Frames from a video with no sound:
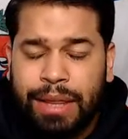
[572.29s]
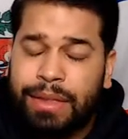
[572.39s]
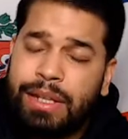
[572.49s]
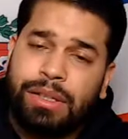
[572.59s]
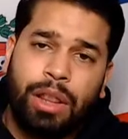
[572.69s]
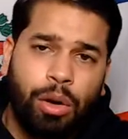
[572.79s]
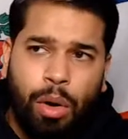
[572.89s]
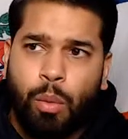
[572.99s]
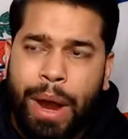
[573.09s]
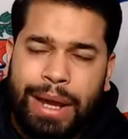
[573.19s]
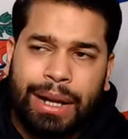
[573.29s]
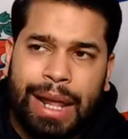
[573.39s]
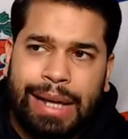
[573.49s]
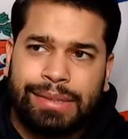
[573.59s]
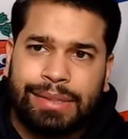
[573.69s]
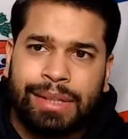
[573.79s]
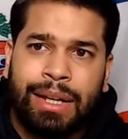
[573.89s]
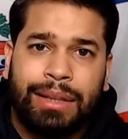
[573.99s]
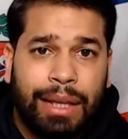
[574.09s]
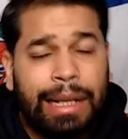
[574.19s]
These lower weight classes,
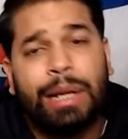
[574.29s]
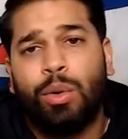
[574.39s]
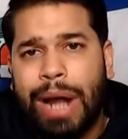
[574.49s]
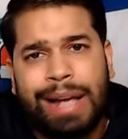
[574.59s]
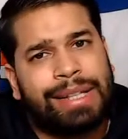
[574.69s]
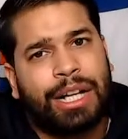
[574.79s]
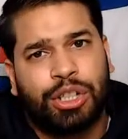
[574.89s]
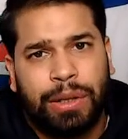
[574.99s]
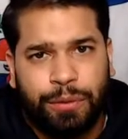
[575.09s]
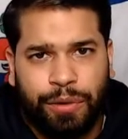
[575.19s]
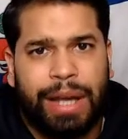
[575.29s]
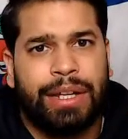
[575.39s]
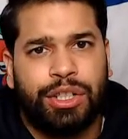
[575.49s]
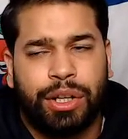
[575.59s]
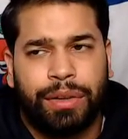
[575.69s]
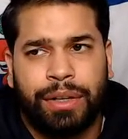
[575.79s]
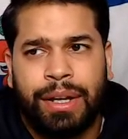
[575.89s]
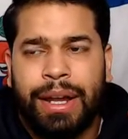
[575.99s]
the little guys actually fight each other.